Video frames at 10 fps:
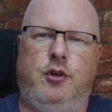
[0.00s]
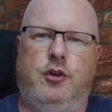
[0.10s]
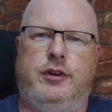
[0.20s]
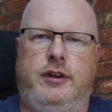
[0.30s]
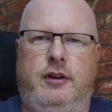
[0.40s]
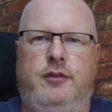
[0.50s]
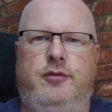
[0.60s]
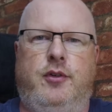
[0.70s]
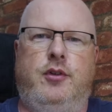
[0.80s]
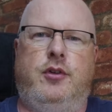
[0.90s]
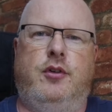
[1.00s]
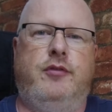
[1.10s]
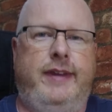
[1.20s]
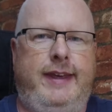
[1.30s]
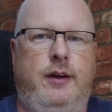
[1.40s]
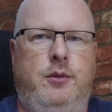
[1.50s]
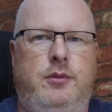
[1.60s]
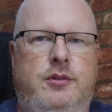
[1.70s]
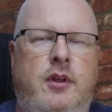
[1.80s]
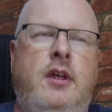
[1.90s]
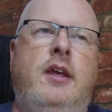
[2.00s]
audio for your videos.